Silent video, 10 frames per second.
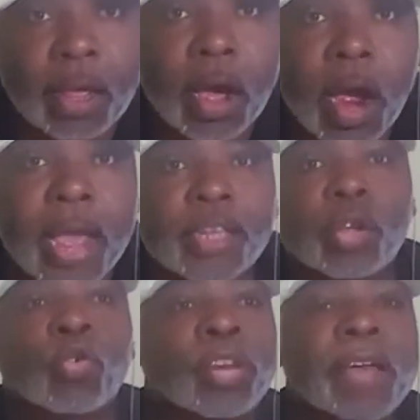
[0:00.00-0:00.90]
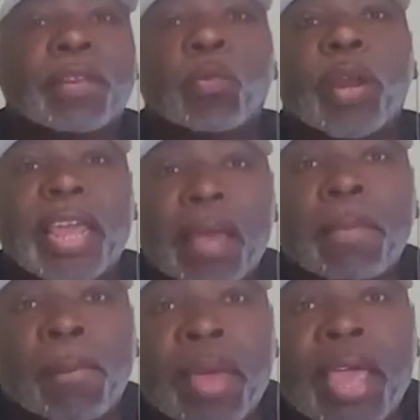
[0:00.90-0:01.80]
All right, so you definitely want to hit
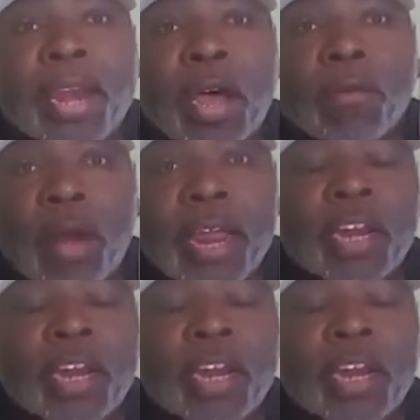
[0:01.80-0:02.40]
my man up, right?